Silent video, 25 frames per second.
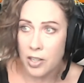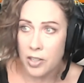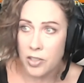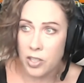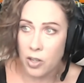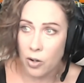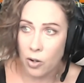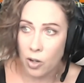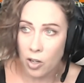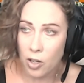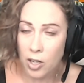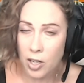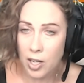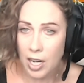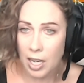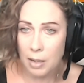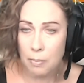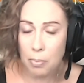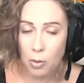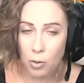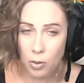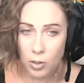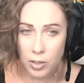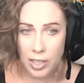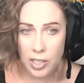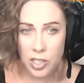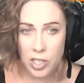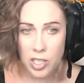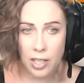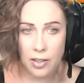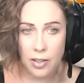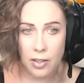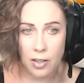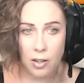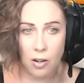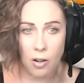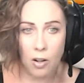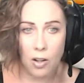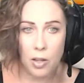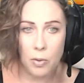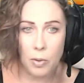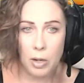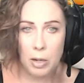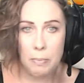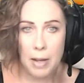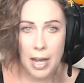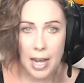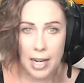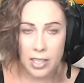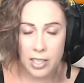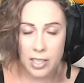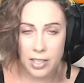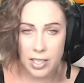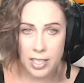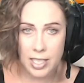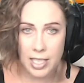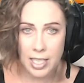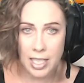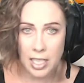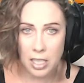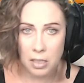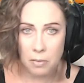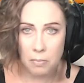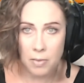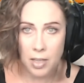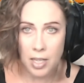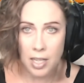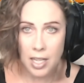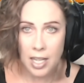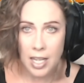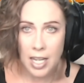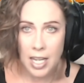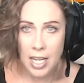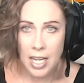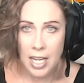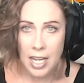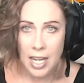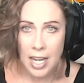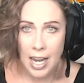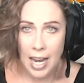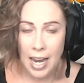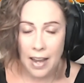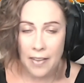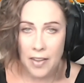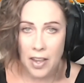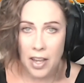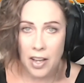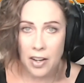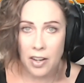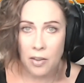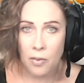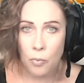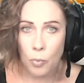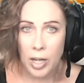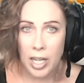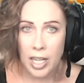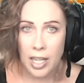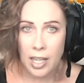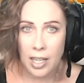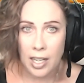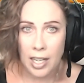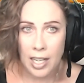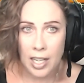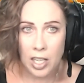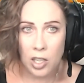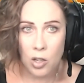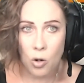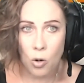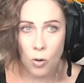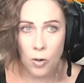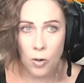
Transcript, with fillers: So her and I pulled each other all the way back to the team. And then we hit a